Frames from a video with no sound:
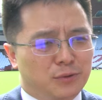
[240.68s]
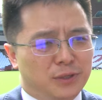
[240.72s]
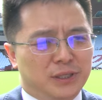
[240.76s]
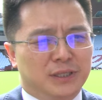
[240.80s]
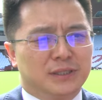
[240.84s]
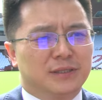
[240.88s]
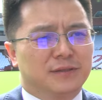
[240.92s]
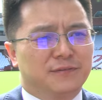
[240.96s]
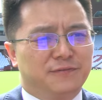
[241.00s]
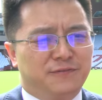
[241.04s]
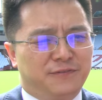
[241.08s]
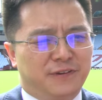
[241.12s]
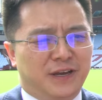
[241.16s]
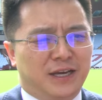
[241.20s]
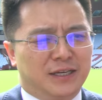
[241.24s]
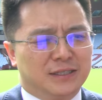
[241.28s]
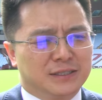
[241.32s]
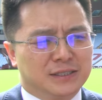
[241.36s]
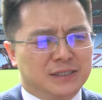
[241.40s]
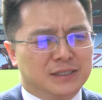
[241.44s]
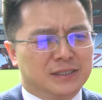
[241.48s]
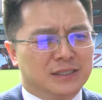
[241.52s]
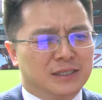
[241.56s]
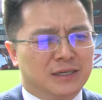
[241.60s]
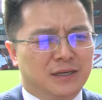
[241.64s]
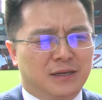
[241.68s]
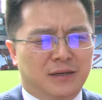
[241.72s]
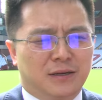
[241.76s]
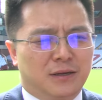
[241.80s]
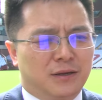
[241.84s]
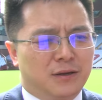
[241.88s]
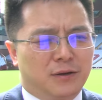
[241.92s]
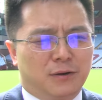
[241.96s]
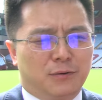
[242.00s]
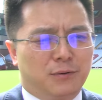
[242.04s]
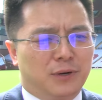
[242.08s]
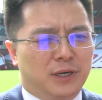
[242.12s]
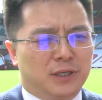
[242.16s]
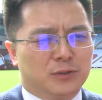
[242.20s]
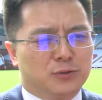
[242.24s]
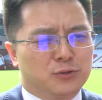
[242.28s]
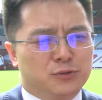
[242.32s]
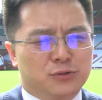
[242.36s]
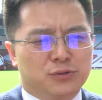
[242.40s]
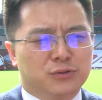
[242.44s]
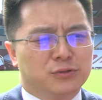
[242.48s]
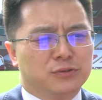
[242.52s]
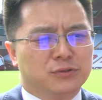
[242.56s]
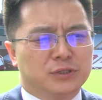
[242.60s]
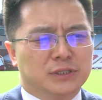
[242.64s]
great fans, we are
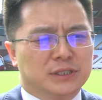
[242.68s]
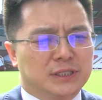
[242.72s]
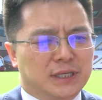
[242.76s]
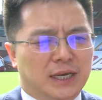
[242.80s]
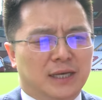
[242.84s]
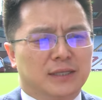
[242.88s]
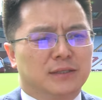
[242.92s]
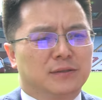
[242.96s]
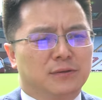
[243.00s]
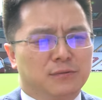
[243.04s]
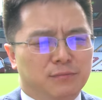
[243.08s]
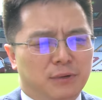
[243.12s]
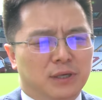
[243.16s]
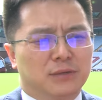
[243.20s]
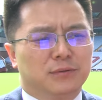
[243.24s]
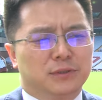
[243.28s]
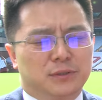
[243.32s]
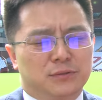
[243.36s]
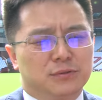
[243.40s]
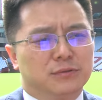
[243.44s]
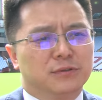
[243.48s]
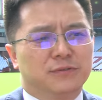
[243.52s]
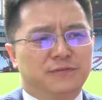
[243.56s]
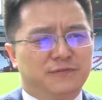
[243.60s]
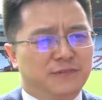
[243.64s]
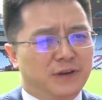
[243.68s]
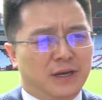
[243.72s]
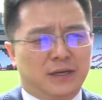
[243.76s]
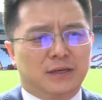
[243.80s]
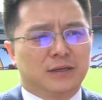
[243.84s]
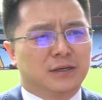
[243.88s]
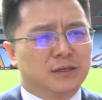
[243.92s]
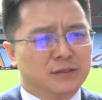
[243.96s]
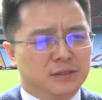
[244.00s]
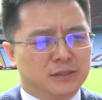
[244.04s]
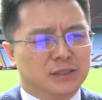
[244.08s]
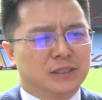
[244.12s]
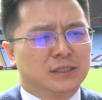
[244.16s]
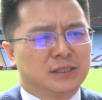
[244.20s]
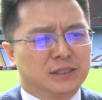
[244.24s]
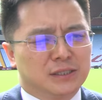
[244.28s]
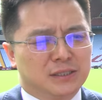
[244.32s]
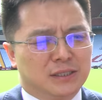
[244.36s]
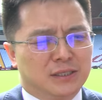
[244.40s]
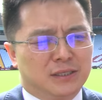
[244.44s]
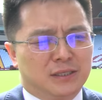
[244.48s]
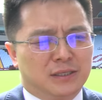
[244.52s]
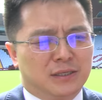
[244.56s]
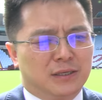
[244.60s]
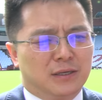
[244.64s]
sure that we will do very good.
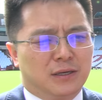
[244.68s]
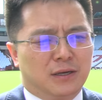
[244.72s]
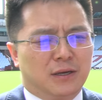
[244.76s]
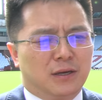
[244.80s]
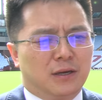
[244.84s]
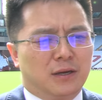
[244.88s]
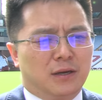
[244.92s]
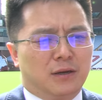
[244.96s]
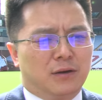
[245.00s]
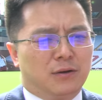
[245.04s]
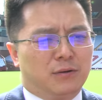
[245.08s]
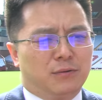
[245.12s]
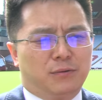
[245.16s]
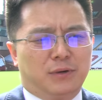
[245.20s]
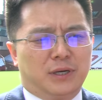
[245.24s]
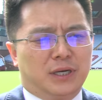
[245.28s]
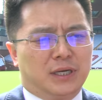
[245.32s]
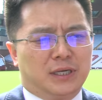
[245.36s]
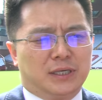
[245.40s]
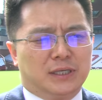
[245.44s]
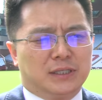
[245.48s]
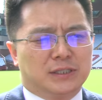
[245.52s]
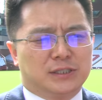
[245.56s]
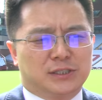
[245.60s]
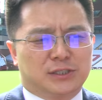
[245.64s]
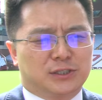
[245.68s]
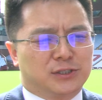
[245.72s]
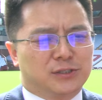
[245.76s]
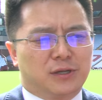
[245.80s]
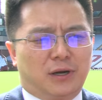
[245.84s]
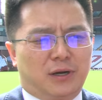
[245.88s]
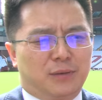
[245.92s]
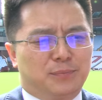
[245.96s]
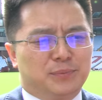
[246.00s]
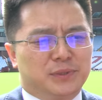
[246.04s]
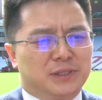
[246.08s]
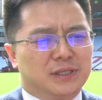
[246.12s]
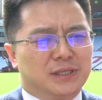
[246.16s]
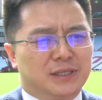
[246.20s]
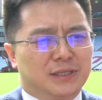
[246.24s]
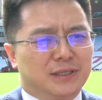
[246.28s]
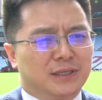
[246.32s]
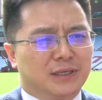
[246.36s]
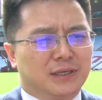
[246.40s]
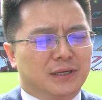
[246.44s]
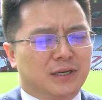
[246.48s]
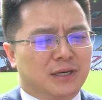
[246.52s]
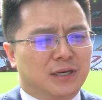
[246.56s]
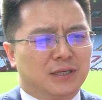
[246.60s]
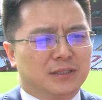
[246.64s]
We stopped
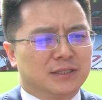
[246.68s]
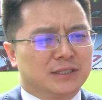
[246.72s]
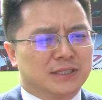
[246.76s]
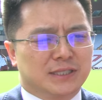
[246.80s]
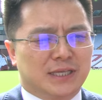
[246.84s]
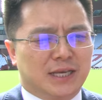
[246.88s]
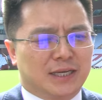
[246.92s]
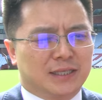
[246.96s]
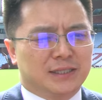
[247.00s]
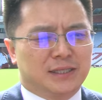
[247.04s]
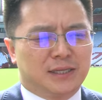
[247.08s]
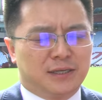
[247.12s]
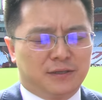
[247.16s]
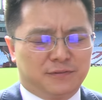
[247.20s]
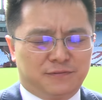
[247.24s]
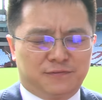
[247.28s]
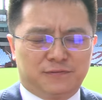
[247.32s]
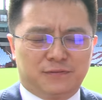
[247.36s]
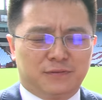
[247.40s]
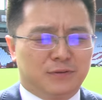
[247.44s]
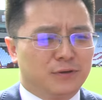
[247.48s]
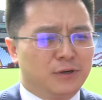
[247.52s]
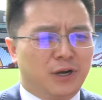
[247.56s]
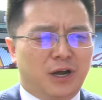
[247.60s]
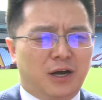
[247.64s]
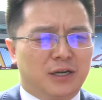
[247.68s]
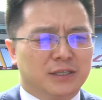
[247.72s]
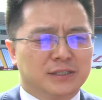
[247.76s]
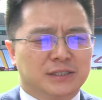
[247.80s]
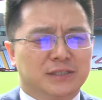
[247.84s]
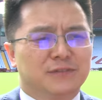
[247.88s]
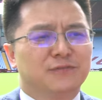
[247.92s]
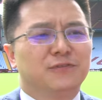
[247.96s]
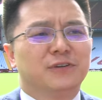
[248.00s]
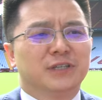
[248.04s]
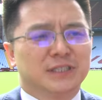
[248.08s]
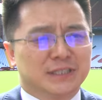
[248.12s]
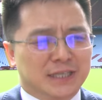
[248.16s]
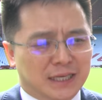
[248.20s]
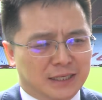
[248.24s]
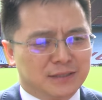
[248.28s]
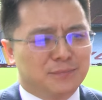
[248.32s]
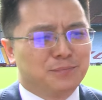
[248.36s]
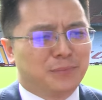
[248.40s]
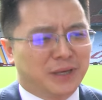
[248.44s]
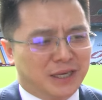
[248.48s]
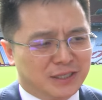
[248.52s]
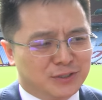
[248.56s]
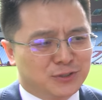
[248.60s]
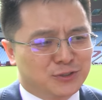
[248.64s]
consecutive loss for that
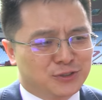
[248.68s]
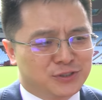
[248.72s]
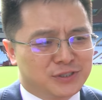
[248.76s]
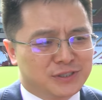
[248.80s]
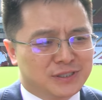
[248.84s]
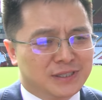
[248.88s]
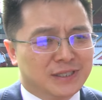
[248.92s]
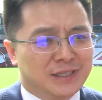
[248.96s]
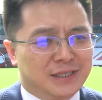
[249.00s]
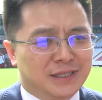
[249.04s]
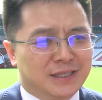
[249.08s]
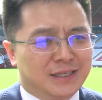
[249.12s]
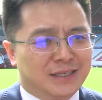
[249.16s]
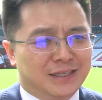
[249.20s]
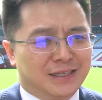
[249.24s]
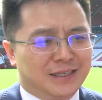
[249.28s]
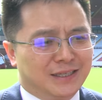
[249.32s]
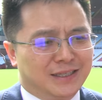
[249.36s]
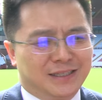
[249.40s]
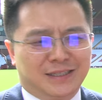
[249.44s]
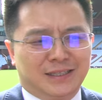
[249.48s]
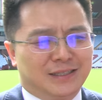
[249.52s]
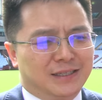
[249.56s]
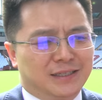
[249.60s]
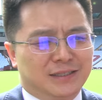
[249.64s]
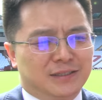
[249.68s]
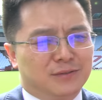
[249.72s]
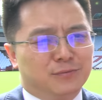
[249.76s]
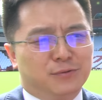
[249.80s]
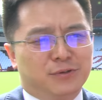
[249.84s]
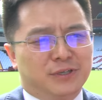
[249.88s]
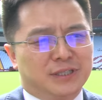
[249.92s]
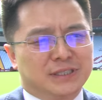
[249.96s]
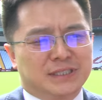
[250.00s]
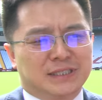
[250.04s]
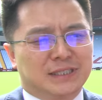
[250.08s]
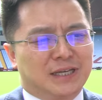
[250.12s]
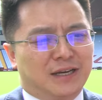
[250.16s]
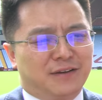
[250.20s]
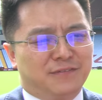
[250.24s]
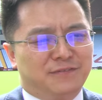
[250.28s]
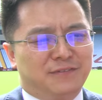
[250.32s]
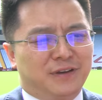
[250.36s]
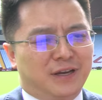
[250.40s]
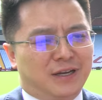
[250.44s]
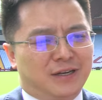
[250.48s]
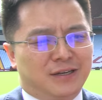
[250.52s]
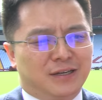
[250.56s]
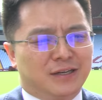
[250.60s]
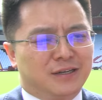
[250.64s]
match. It was a
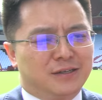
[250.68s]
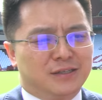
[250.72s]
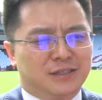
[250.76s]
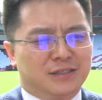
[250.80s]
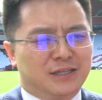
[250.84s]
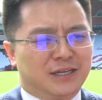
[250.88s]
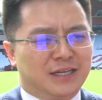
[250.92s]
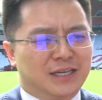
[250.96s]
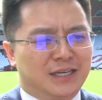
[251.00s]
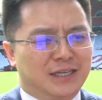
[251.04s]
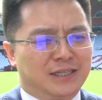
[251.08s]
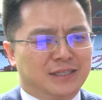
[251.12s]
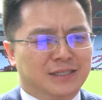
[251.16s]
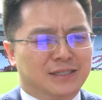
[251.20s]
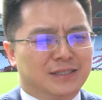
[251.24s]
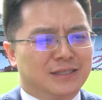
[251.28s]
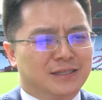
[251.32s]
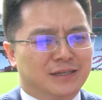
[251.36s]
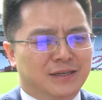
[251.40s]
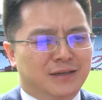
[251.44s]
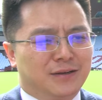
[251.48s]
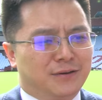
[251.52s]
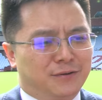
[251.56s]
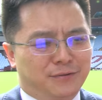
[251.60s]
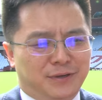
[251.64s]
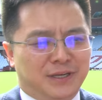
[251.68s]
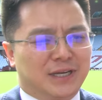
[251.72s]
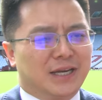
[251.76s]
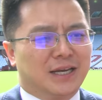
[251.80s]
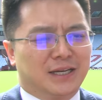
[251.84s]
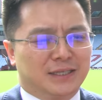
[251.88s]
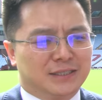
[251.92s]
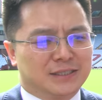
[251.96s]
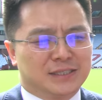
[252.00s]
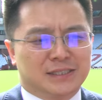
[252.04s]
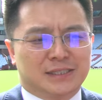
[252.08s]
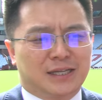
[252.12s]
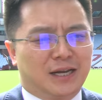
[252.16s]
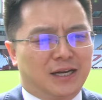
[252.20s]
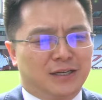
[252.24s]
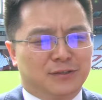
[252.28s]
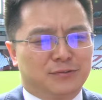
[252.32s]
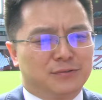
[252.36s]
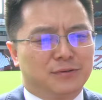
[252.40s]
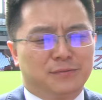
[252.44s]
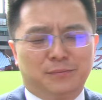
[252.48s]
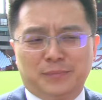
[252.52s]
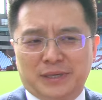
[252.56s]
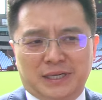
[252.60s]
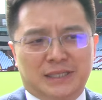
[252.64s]
very good hint. We can
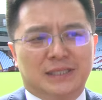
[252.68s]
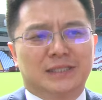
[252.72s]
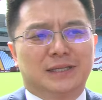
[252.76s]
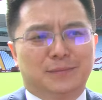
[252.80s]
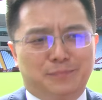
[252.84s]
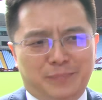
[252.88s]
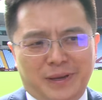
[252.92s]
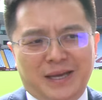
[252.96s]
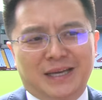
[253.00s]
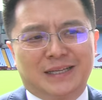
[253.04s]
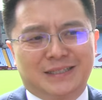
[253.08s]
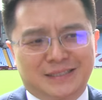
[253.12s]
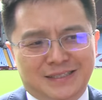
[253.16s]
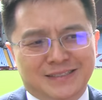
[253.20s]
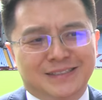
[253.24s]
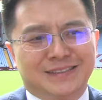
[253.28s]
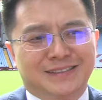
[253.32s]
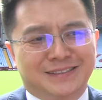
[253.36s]
start to make the bet.